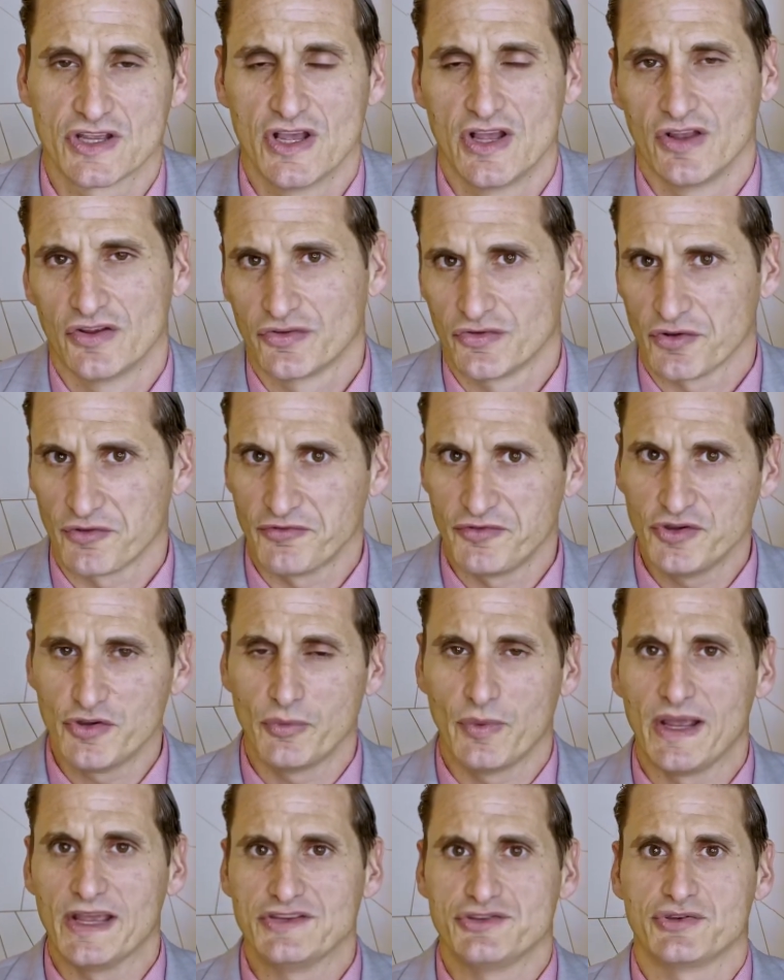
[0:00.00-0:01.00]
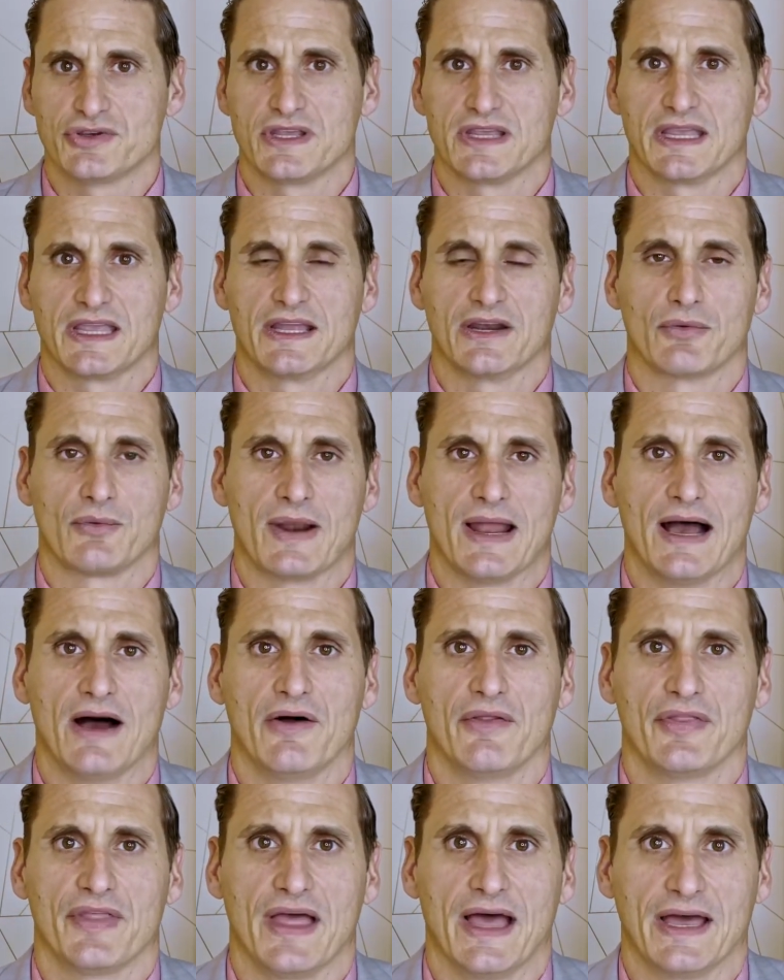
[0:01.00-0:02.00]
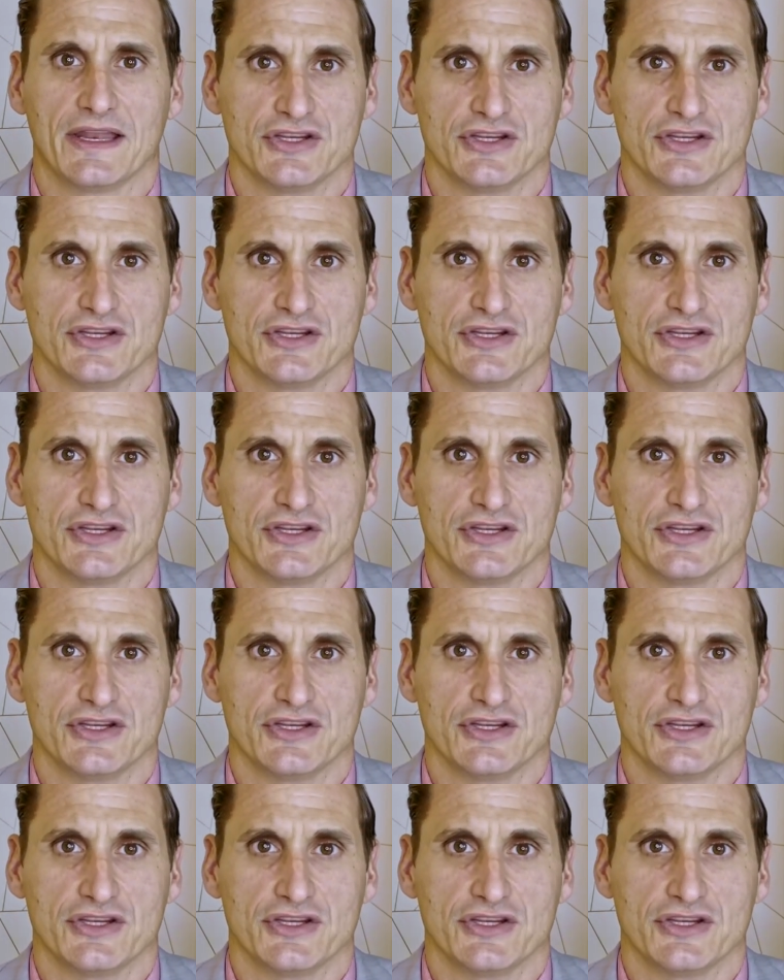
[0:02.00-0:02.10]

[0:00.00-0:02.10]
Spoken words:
There's a few ways you can get around that.